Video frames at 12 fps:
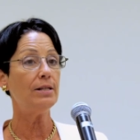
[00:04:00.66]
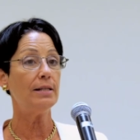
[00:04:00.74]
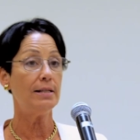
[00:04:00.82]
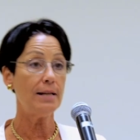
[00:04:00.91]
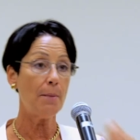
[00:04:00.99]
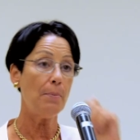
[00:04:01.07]
to
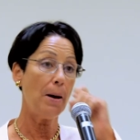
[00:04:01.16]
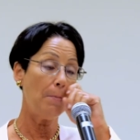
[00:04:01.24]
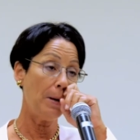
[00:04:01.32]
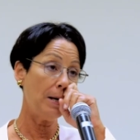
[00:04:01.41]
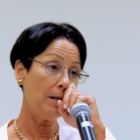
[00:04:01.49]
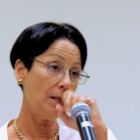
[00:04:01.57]
step
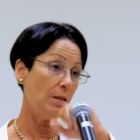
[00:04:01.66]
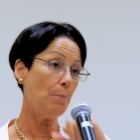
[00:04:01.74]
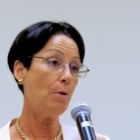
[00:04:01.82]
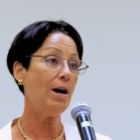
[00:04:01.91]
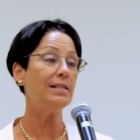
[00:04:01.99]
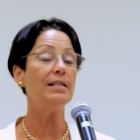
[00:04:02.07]
up and is in the
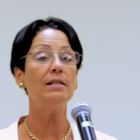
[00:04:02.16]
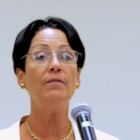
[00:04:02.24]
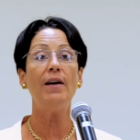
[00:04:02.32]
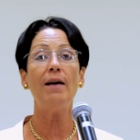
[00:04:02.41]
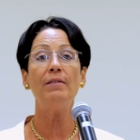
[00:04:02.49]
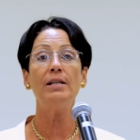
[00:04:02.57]
process
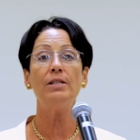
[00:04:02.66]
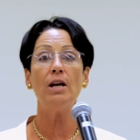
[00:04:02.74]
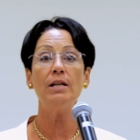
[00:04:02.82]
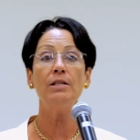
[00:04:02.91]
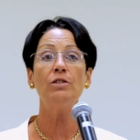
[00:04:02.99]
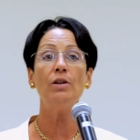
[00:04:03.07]
of having
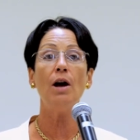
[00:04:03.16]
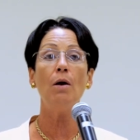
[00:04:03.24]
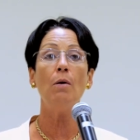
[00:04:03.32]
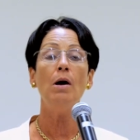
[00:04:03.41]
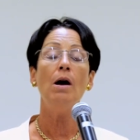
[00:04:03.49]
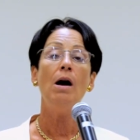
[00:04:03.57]
done
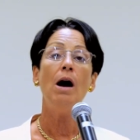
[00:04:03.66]
so,